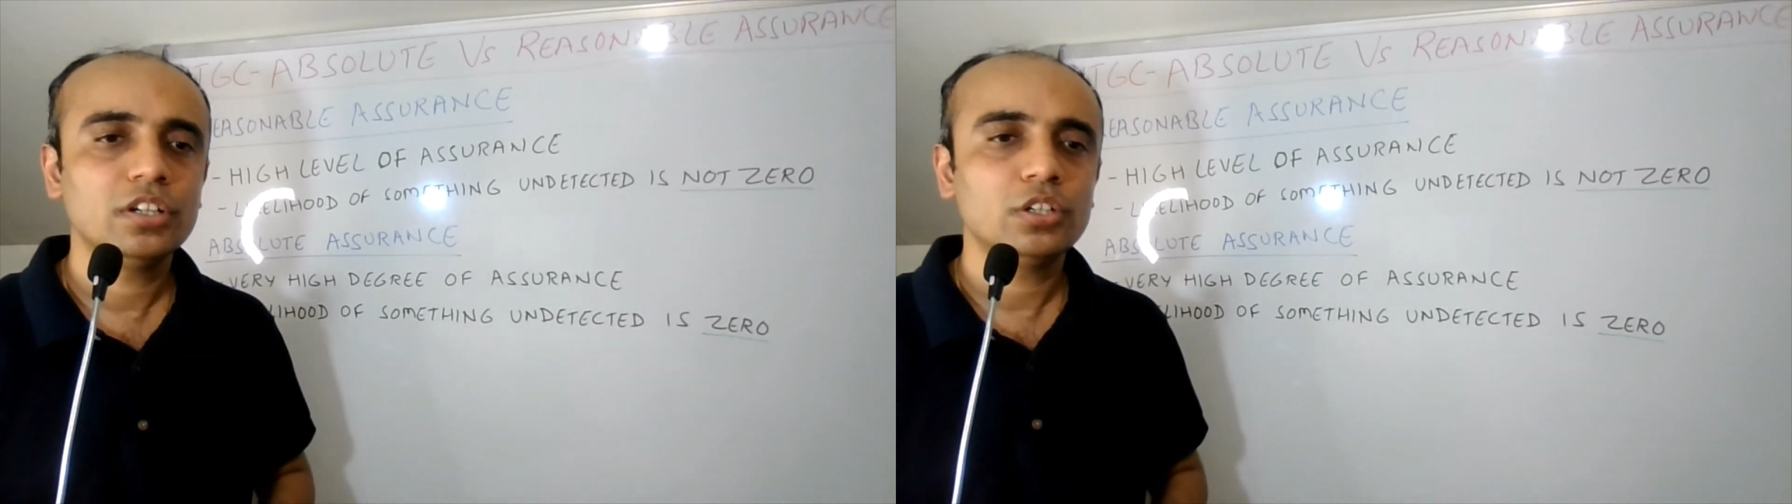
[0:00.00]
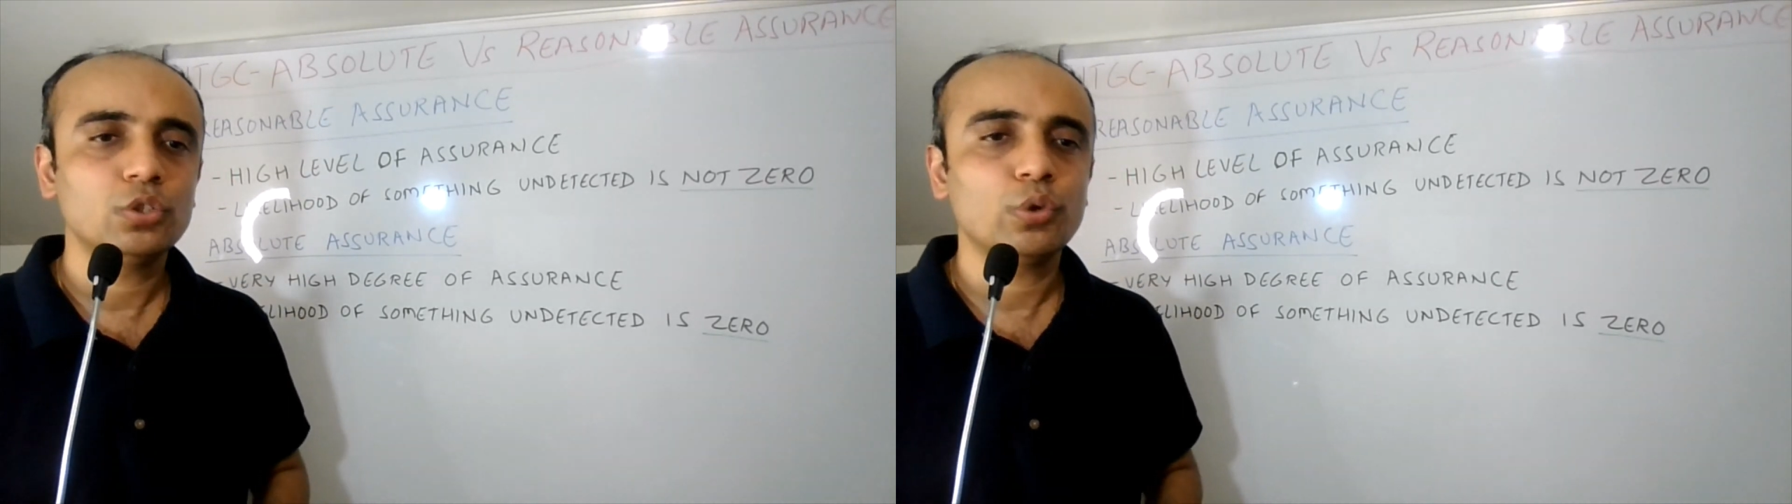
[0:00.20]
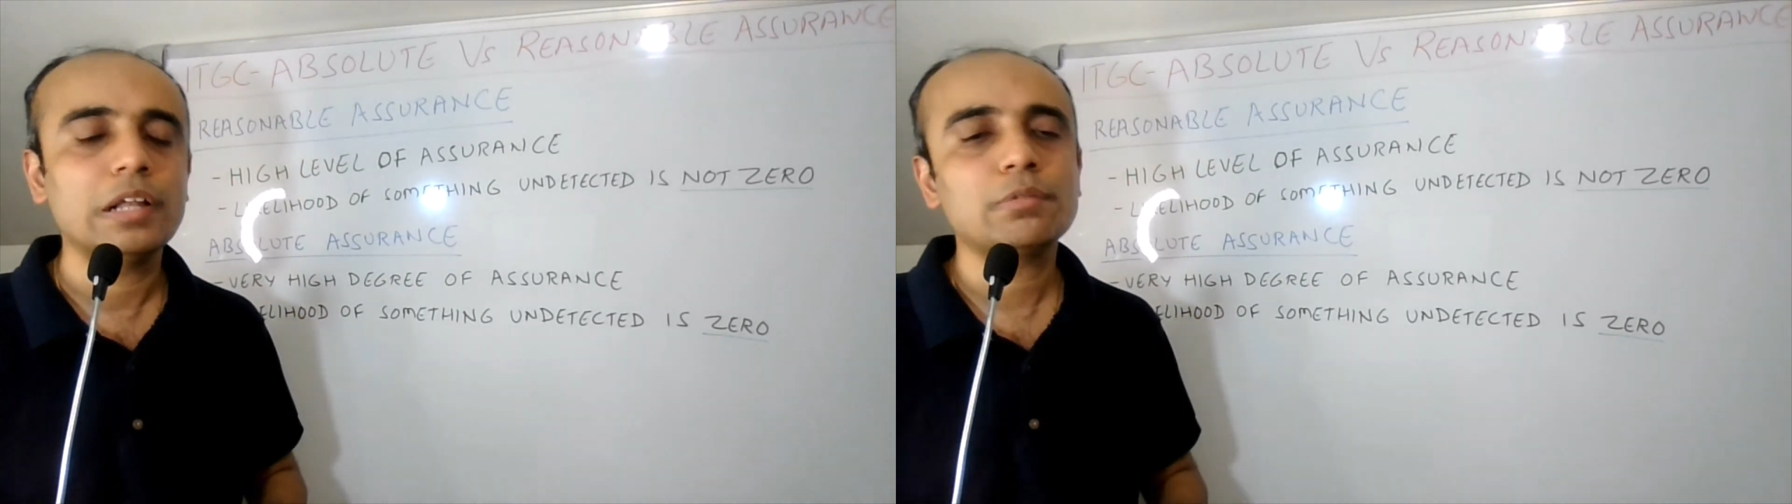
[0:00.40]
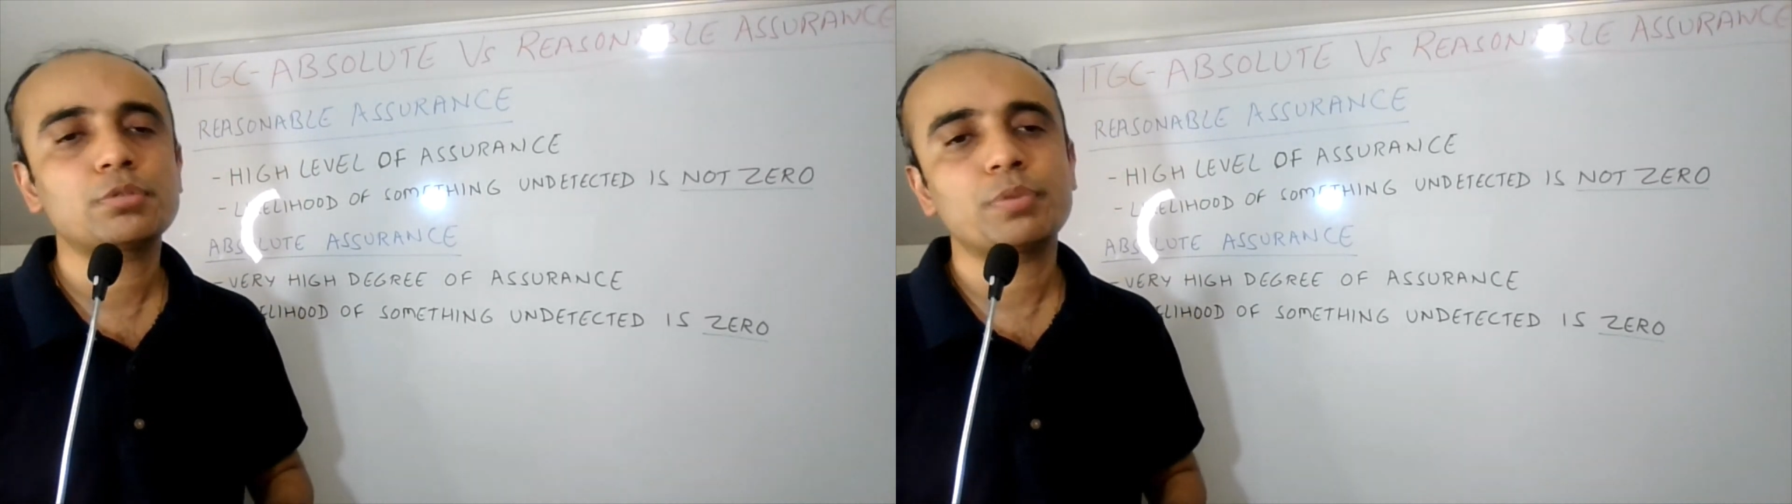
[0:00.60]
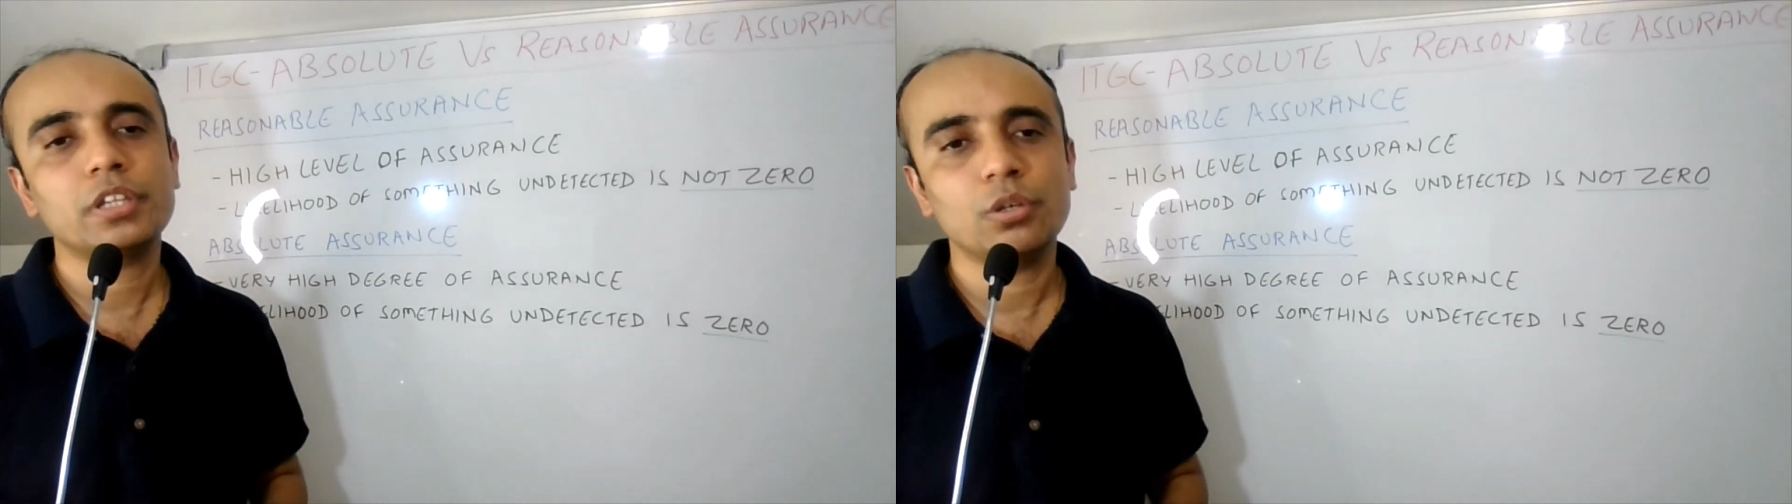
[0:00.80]
to help
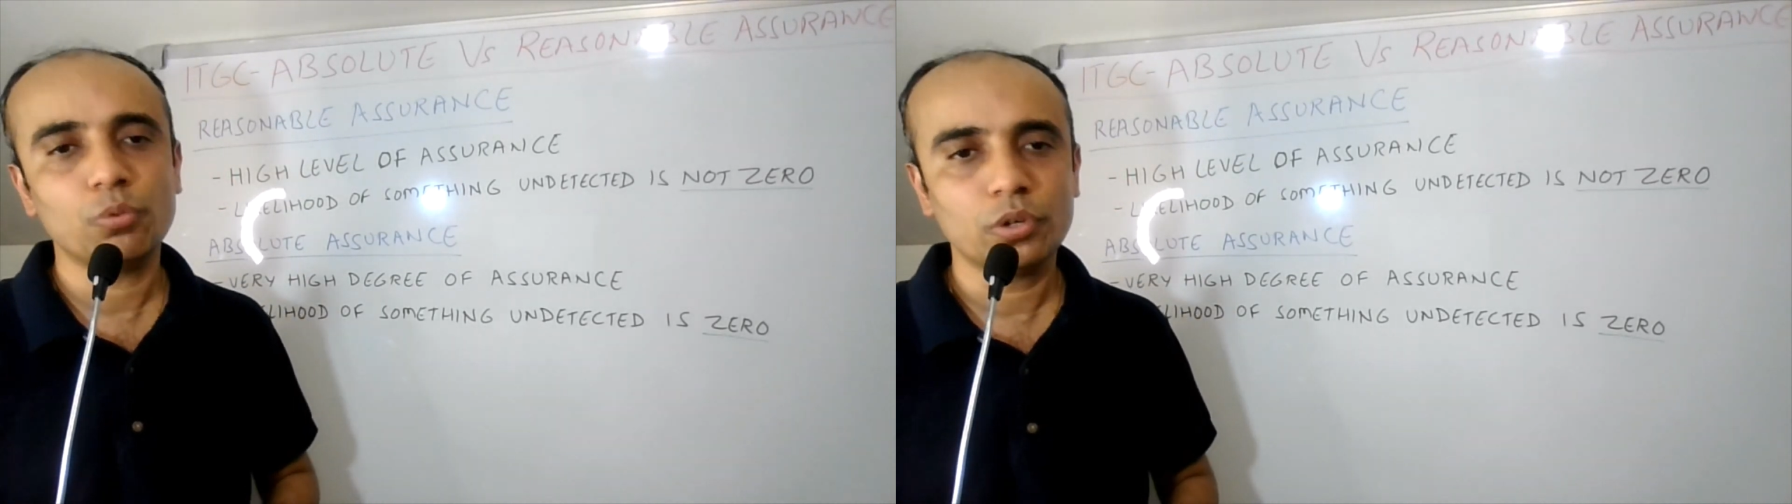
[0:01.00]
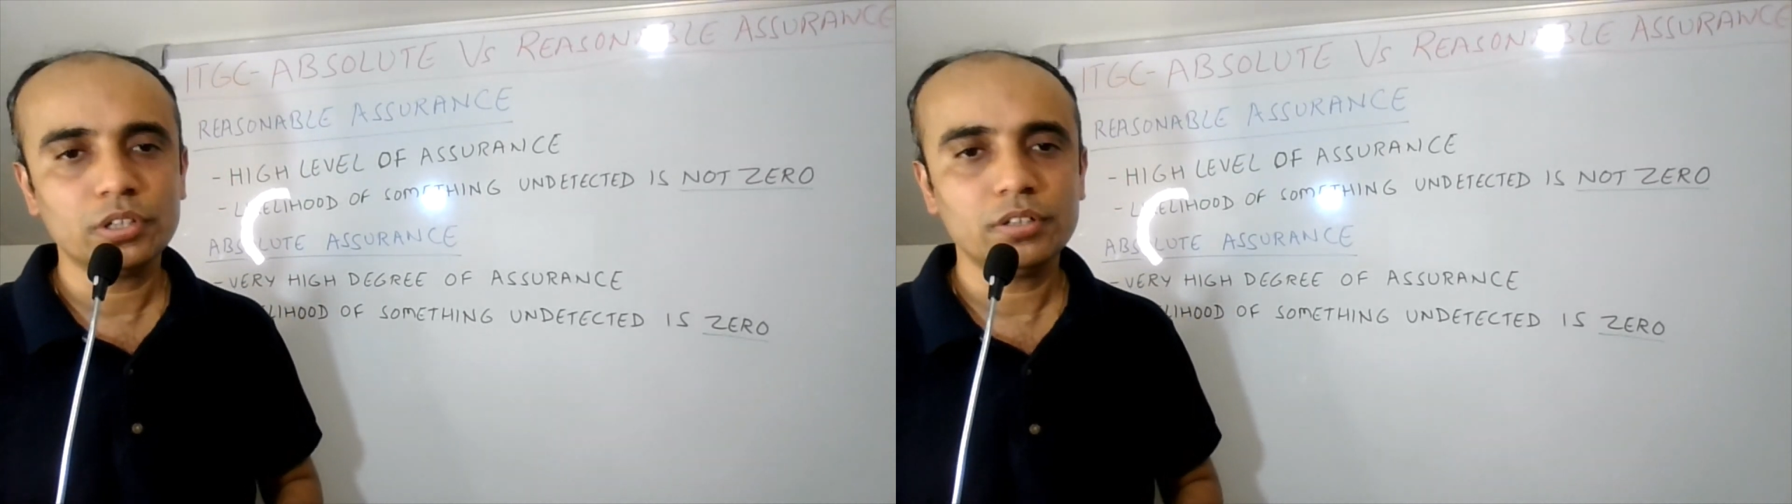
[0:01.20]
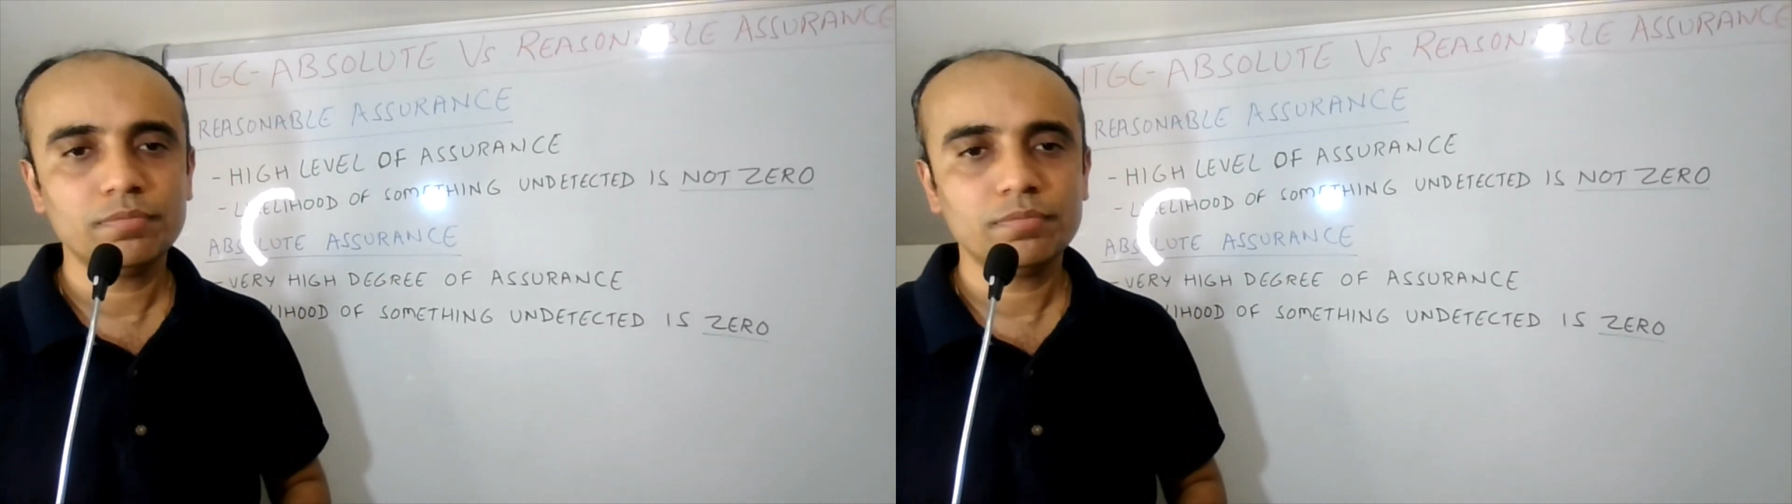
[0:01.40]
spread the word.